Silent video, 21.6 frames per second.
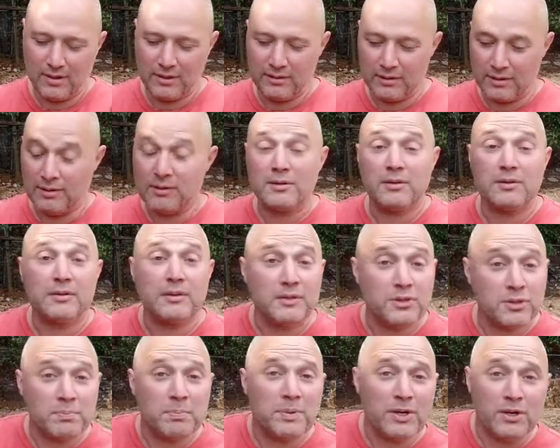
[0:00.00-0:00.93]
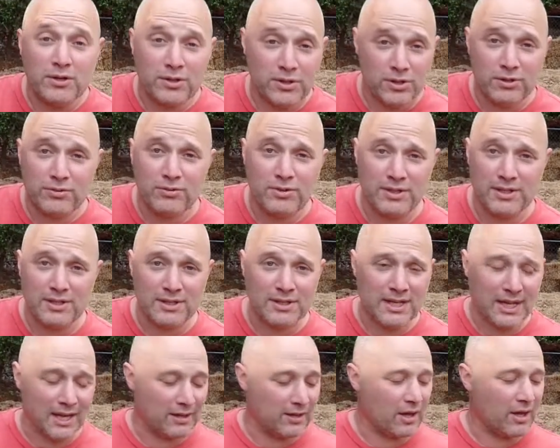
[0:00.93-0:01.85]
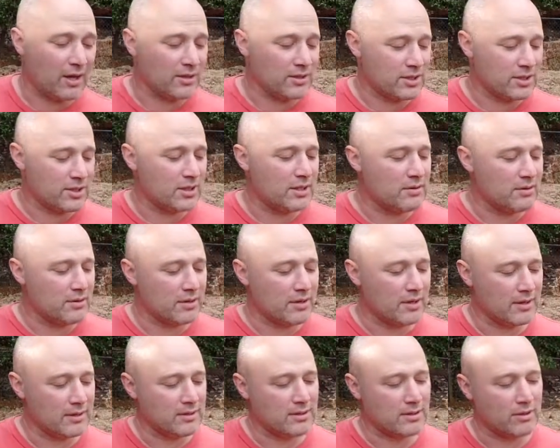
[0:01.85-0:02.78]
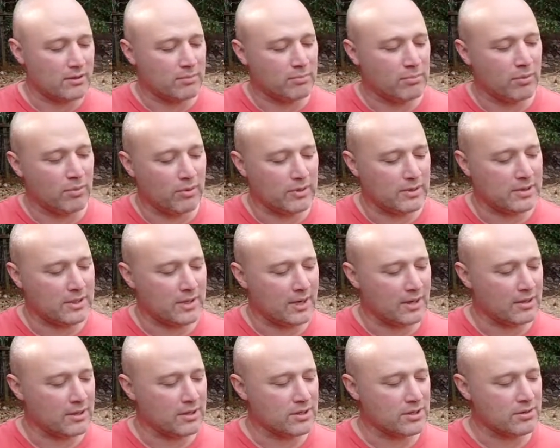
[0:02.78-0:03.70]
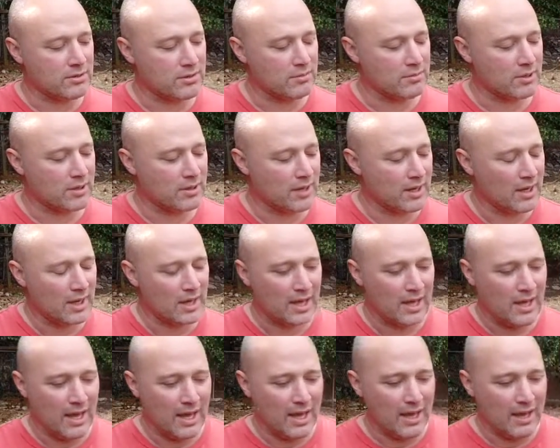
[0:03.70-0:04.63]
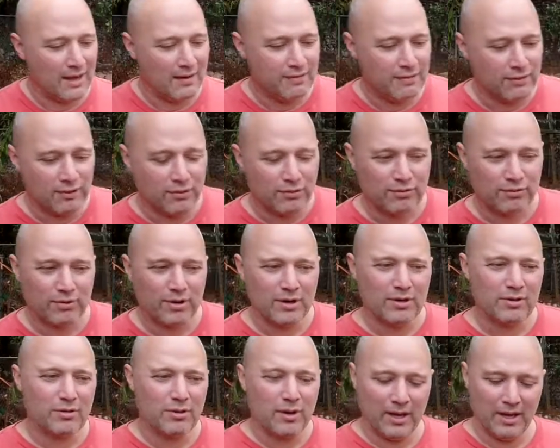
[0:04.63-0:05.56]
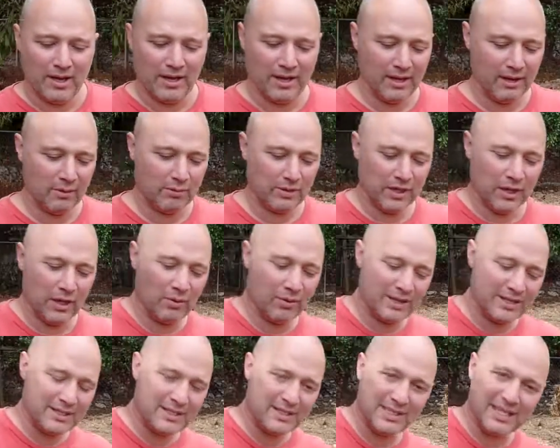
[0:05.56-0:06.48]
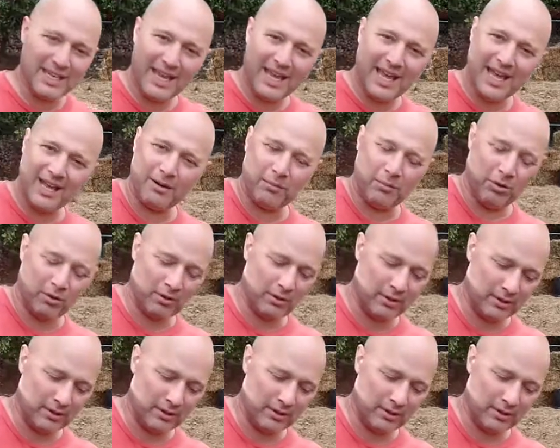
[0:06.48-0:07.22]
the spears used this technology too at certain points in our history, but if you threw, it would go into the animal,